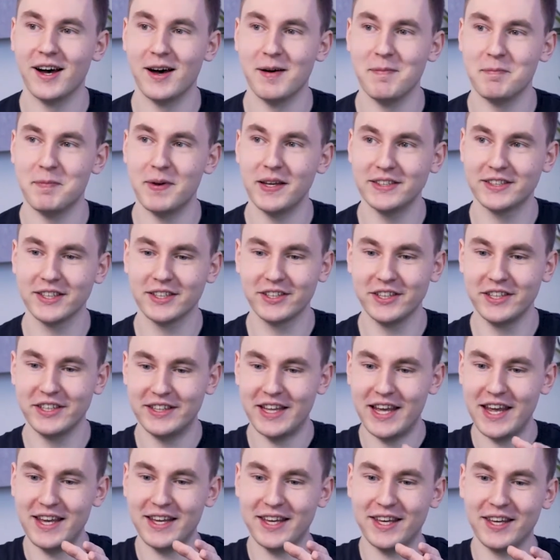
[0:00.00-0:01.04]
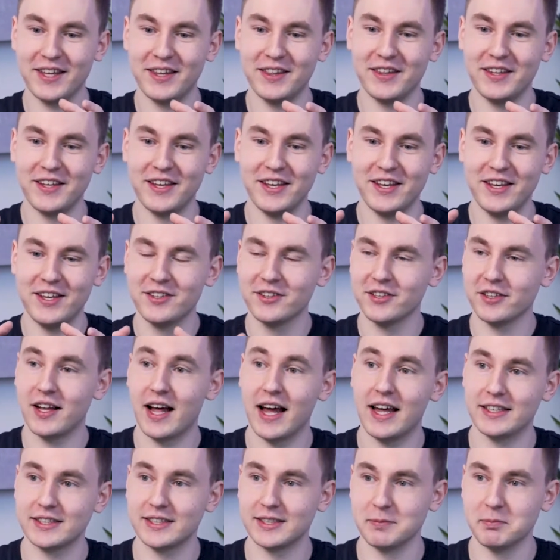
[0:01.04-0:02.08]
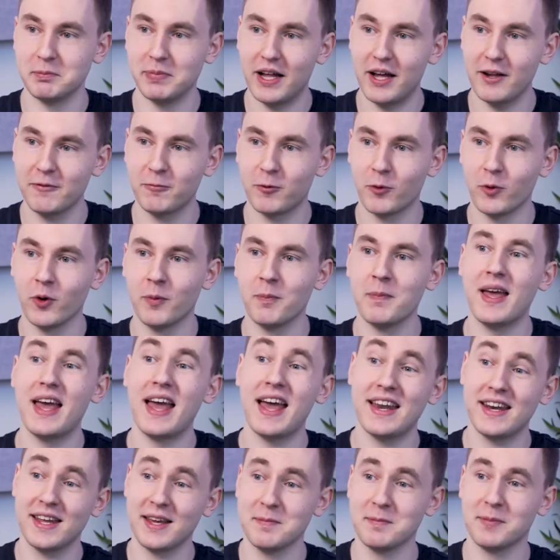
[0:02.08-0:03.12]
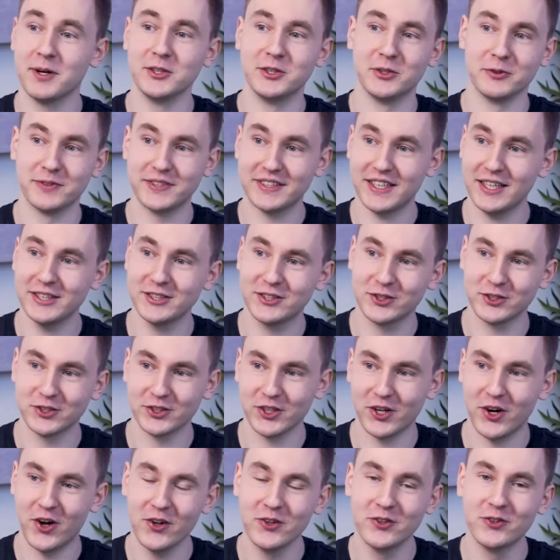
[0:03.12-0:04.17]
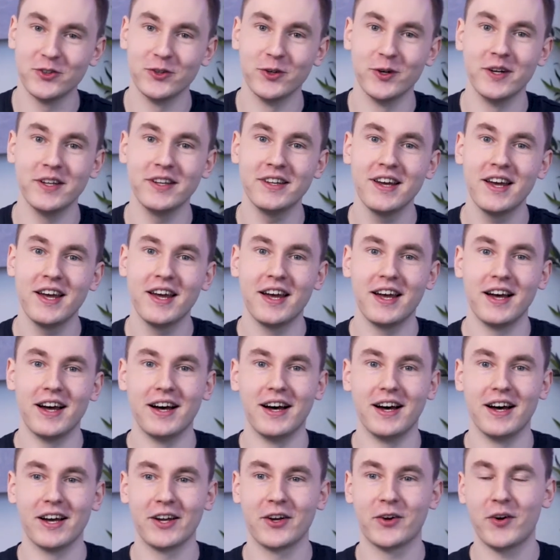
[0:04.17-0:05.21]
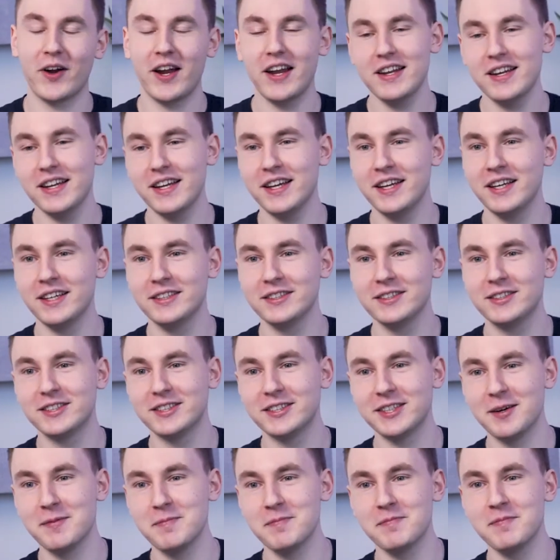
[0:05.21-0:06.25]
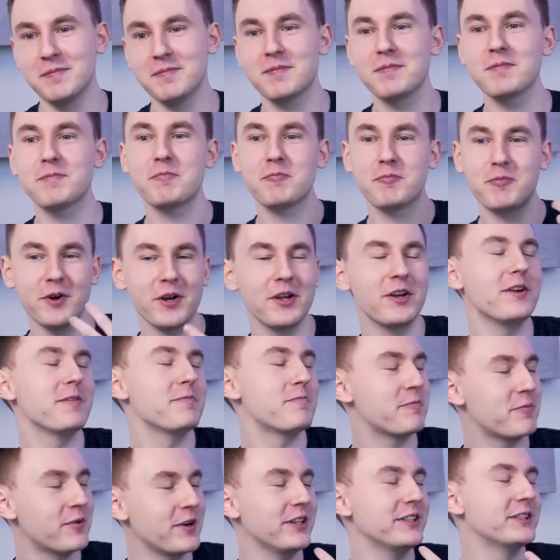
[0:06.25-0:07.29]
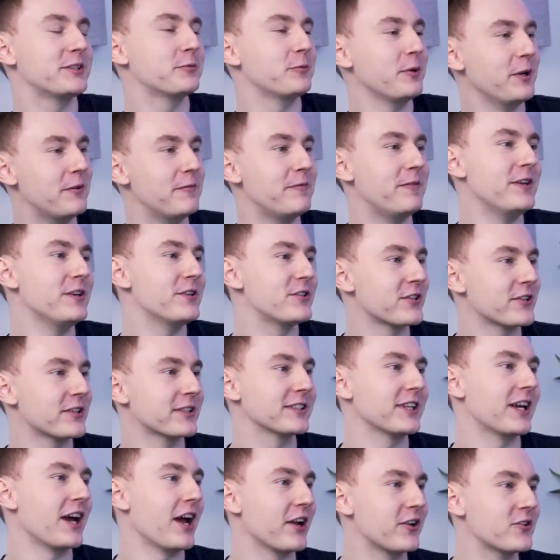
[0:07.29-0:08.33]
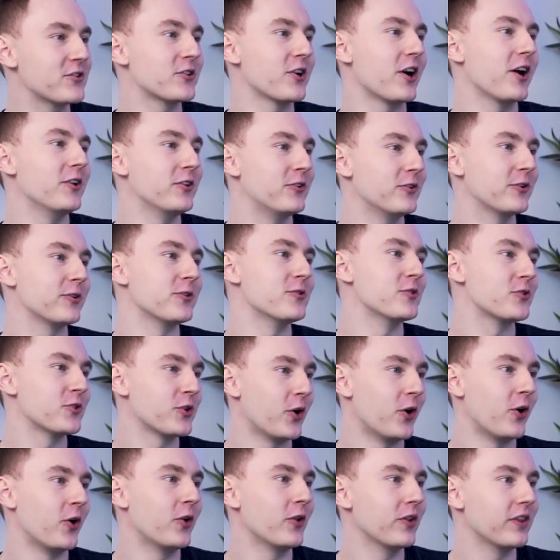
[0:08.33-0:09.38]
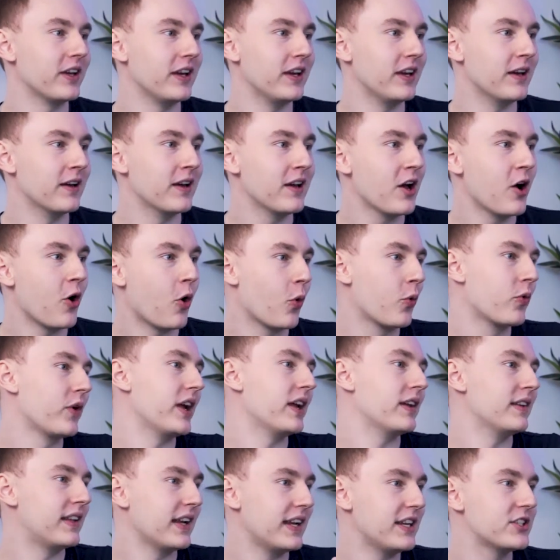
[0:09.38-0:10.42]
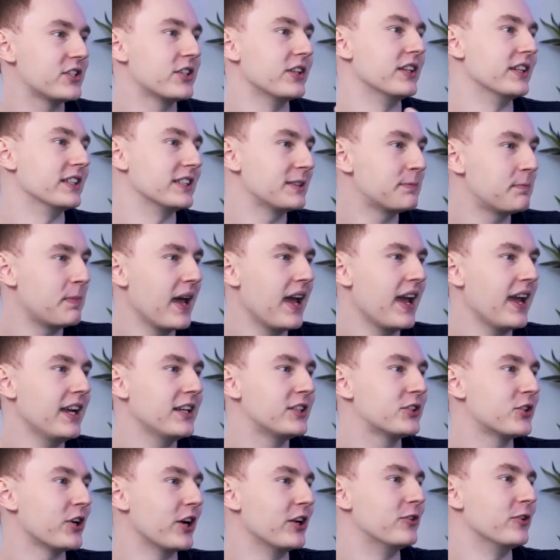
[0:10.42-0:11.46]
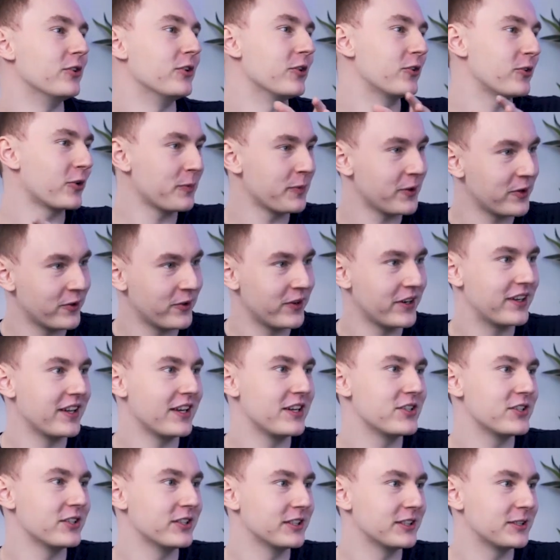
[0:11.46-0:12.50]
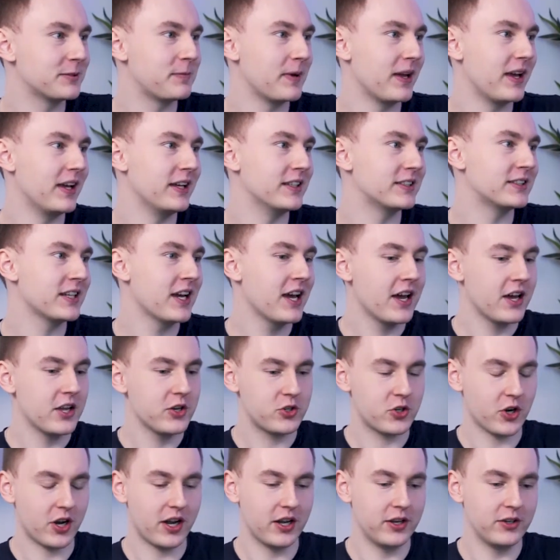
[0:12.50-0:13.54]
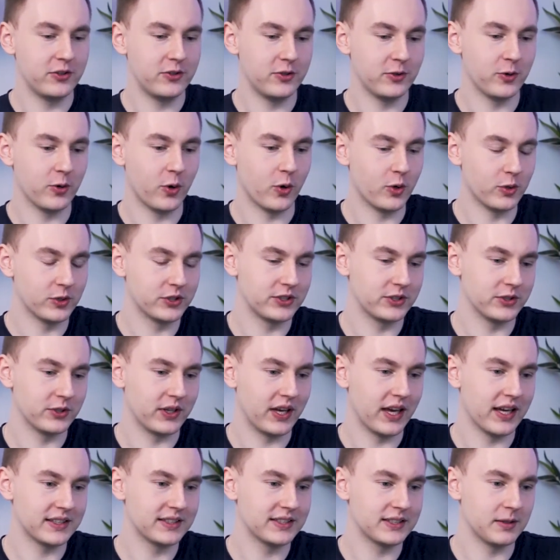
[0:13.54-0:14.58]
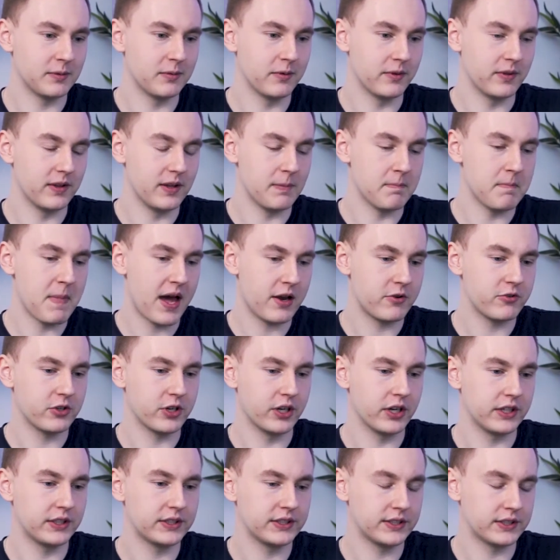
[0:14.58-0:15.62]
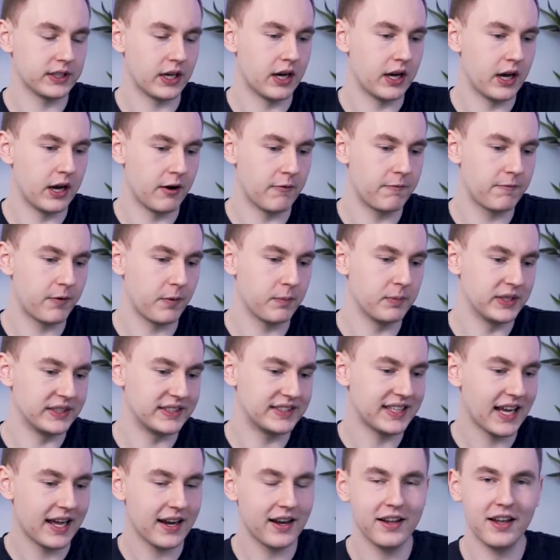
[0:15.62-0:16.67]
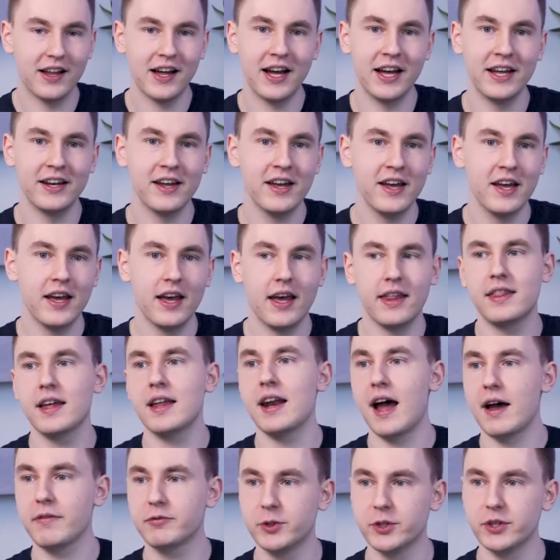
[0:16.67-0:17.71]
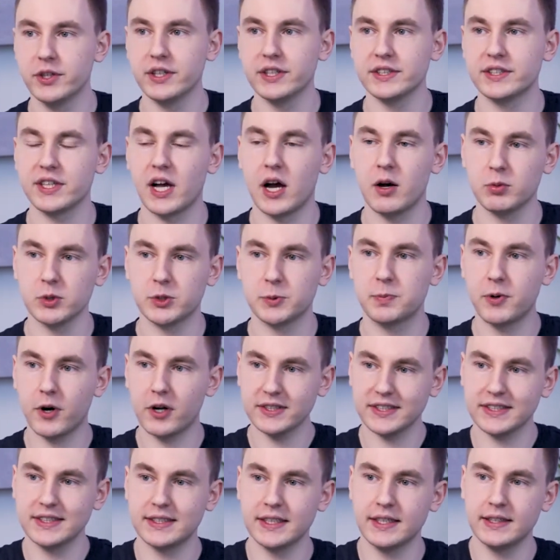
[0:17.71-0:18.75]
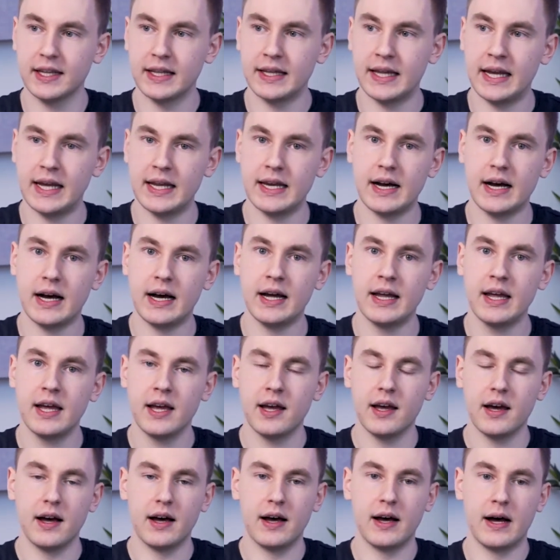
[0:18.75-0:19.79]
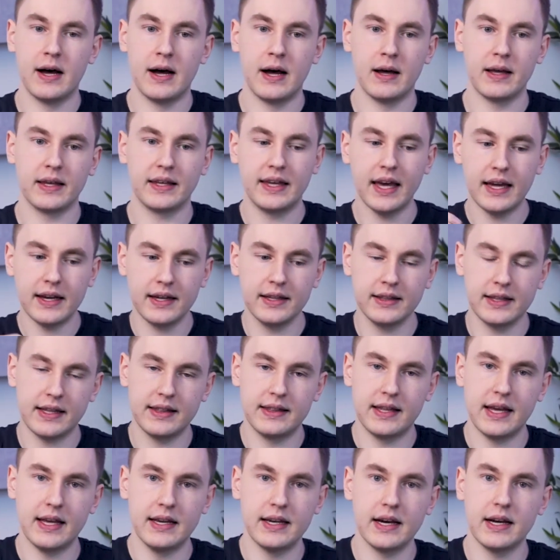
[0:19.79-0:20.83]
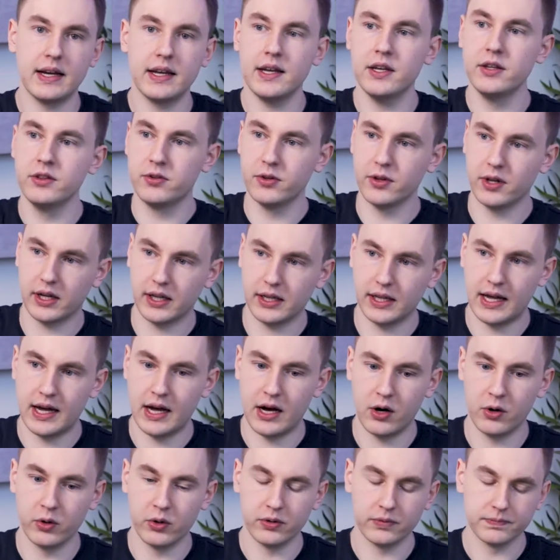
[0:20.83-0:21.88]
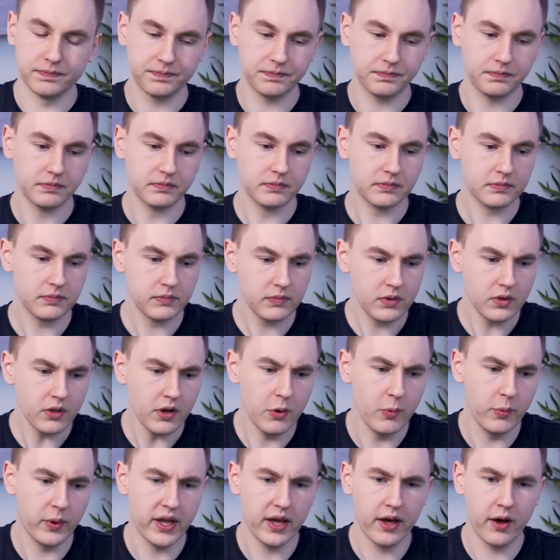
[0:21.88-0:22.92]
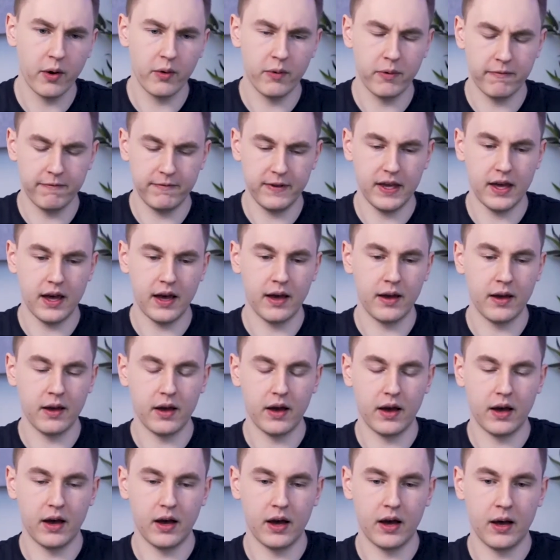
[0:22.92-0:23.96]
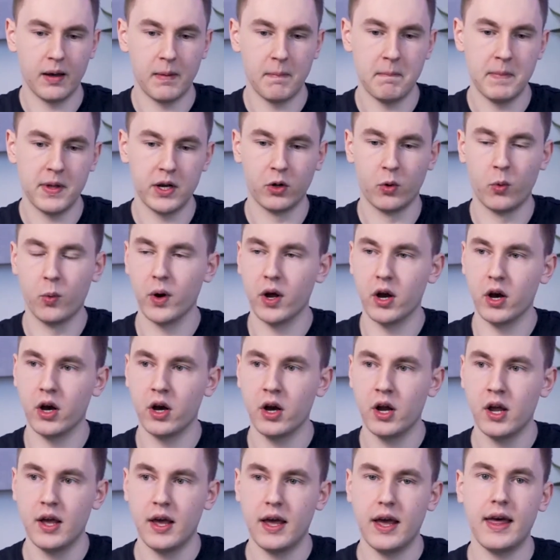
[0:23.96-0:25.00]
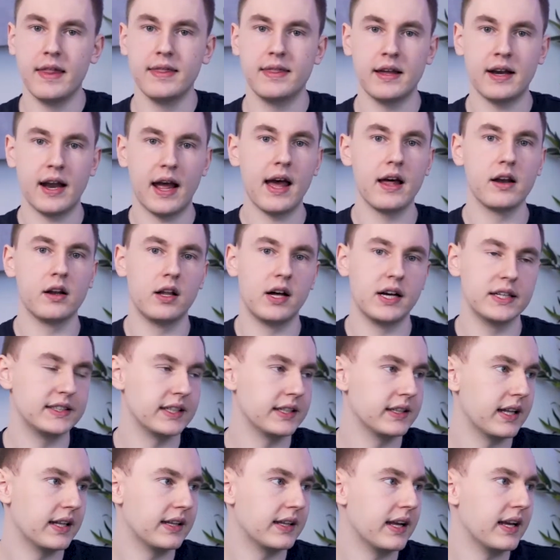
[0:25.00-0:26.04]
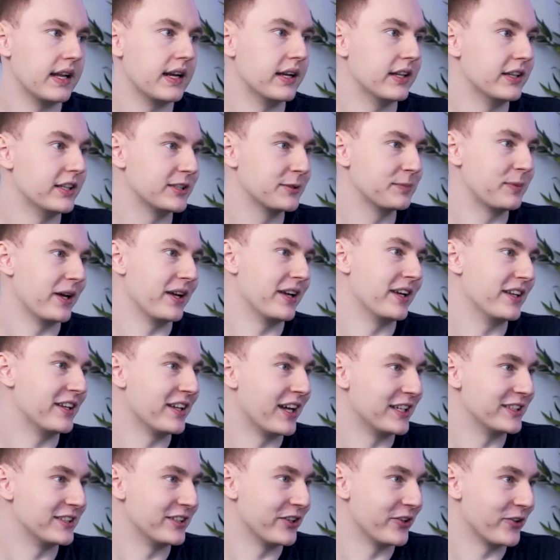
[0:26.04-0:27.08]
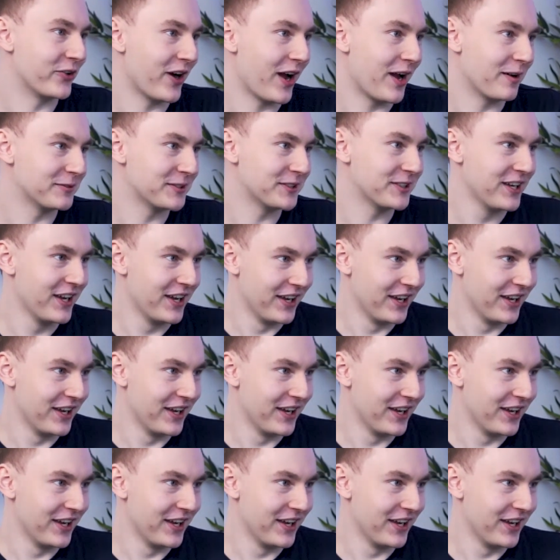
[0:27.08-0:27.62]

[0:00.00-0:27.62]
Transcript: basically taking the Intel Edison platform, adding a bunch of sensors onto it, creating some pretty sweet features like trying to control the orientation in the space, trying to determine orientation in the space, trying to also get some of the metrics from the satellite. And then after this, I was processing the data, getting that data into the cloud via middleware, and then analyzing that data and displaying it nicely in graphs.